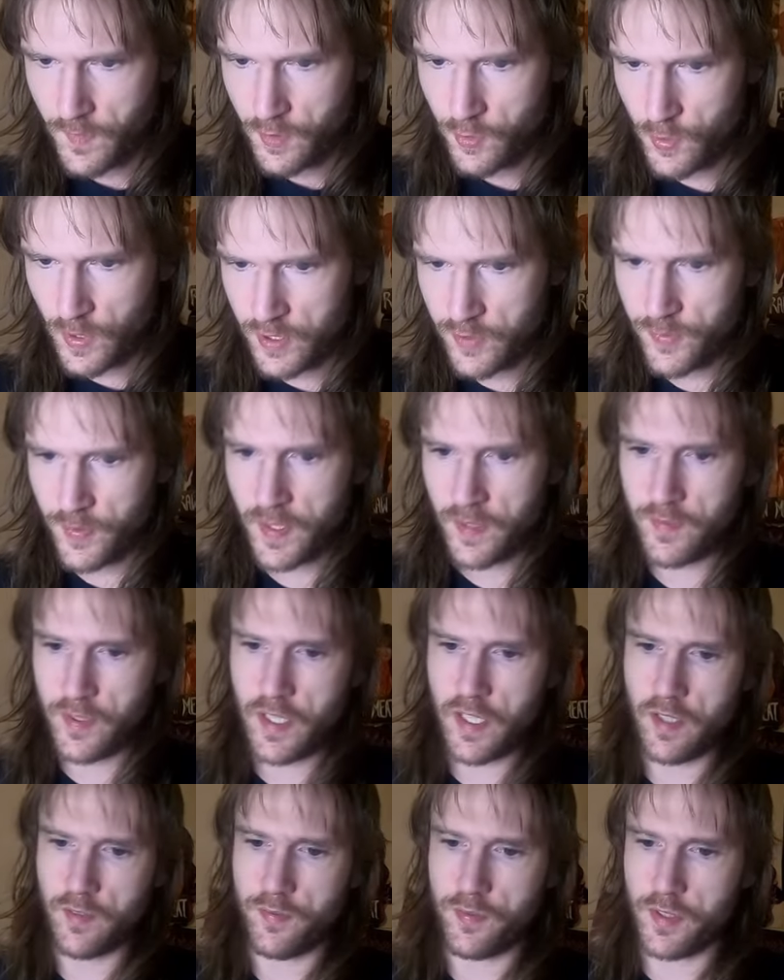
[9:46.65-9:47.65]

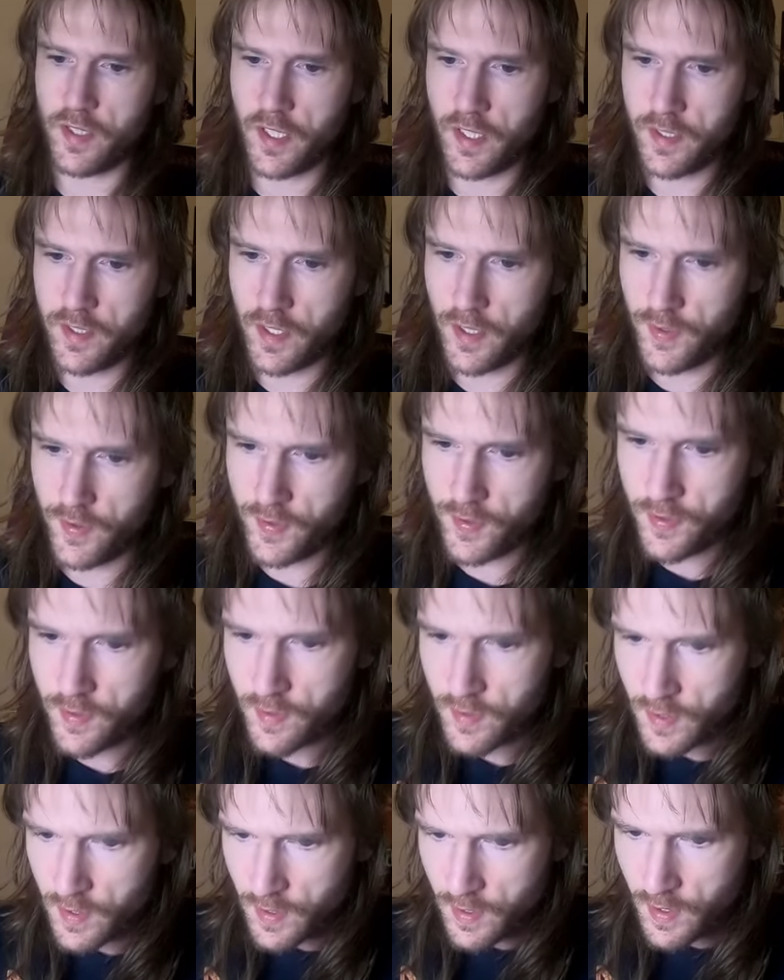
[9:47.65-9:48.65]
25.5. Okay, nice.
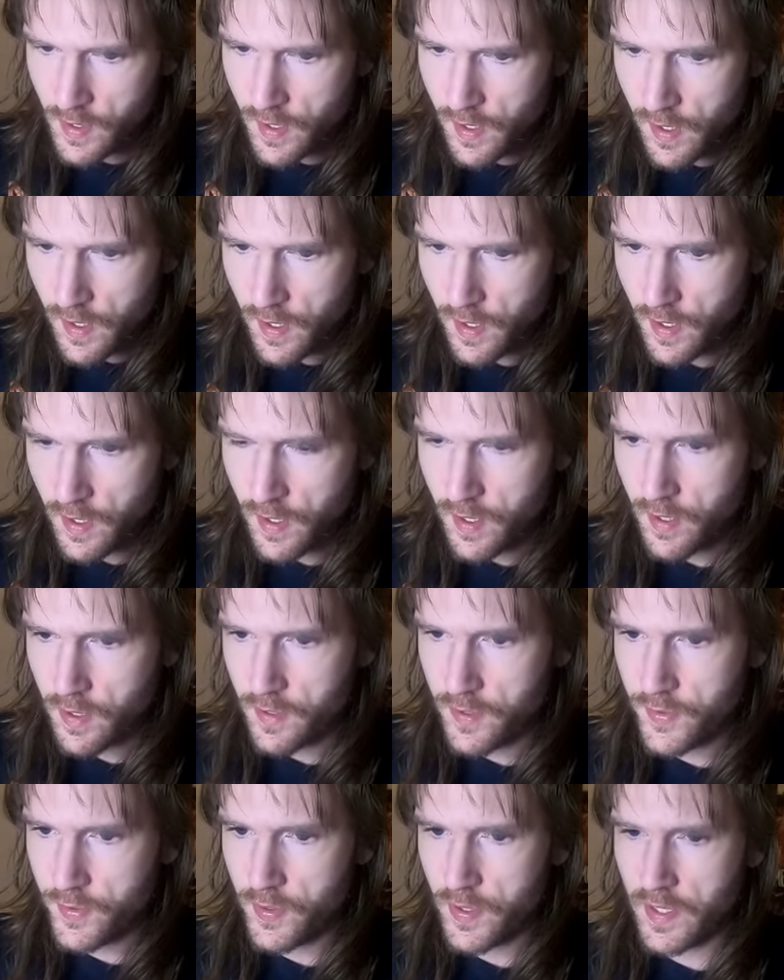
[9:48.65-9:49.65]

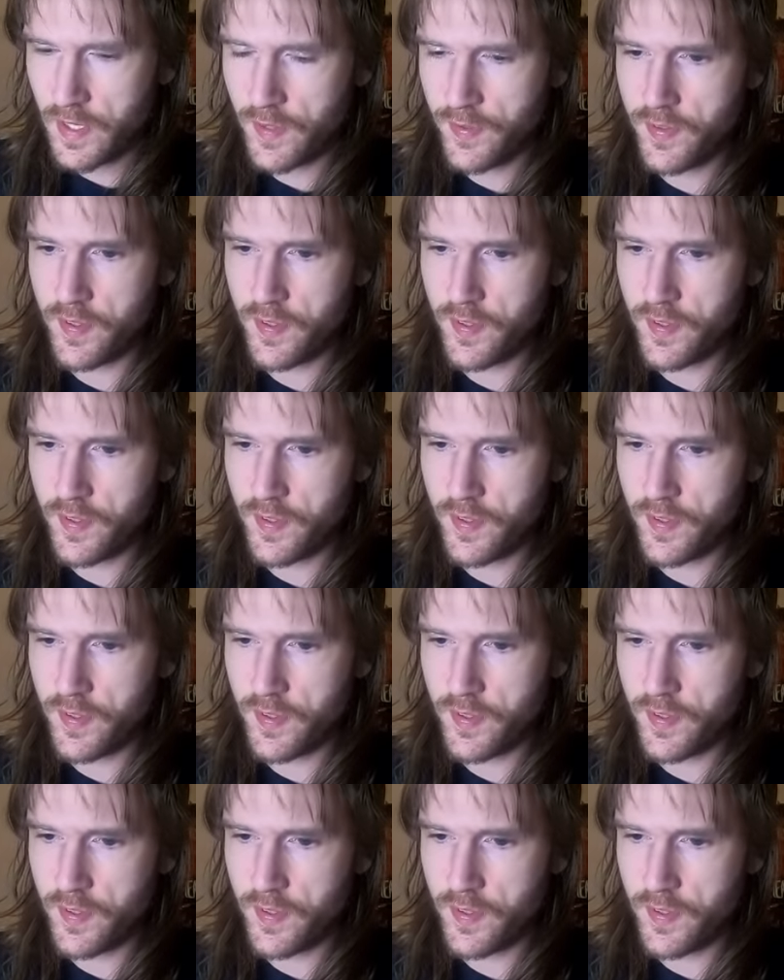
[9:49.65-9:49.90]
So I guess